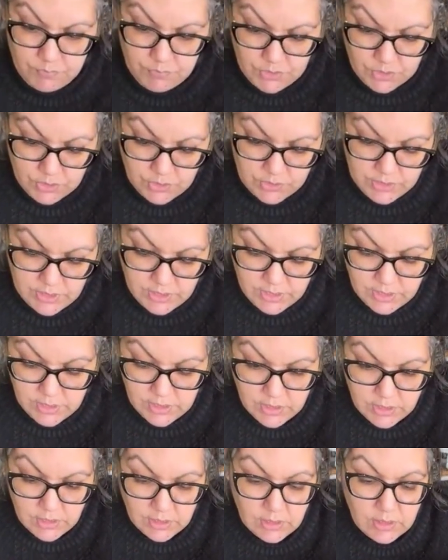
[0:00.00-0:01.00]
going to go
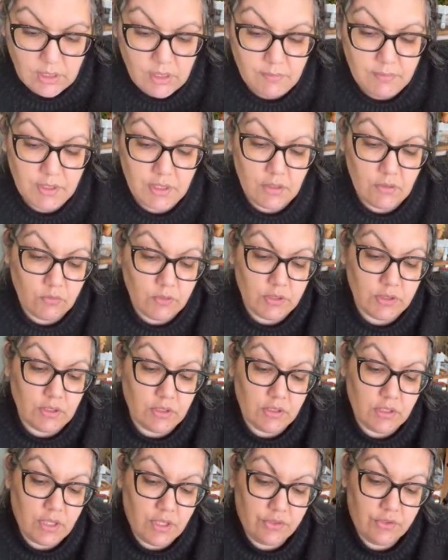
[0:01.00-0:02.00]
ahead and come in with
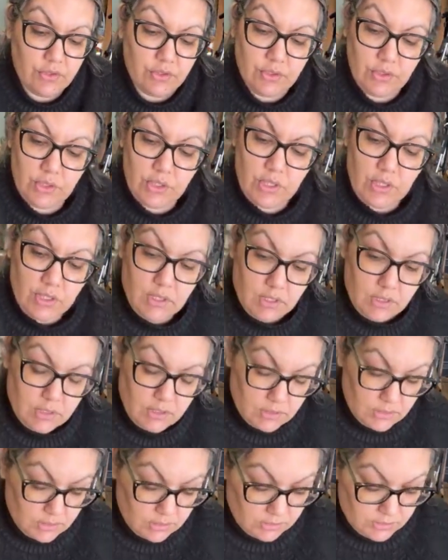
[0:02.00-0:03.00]
another
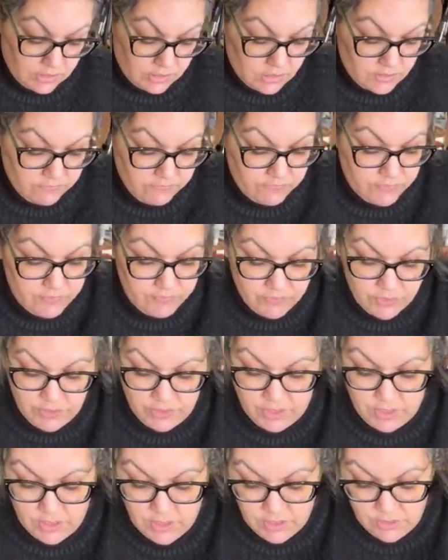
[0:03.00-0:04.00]
leaf for
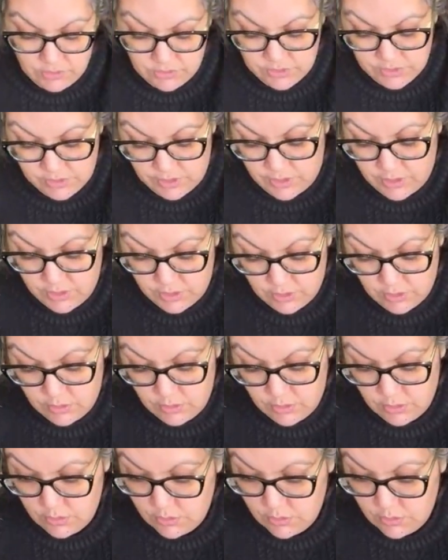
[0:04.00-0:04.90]
the other side.